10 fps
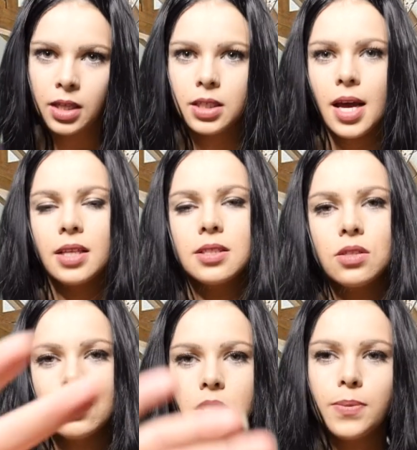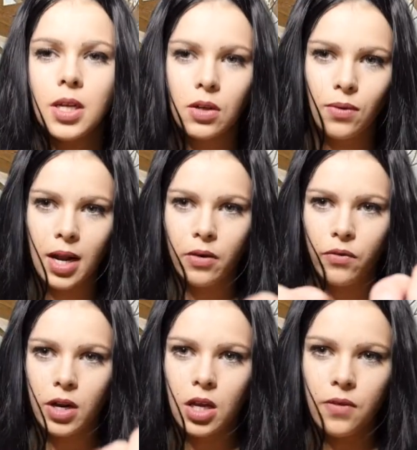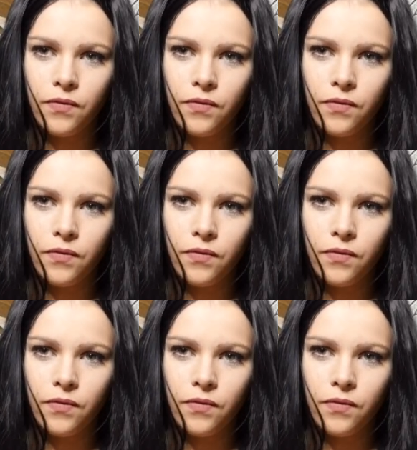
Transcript: Yeah, so just put it right in front of your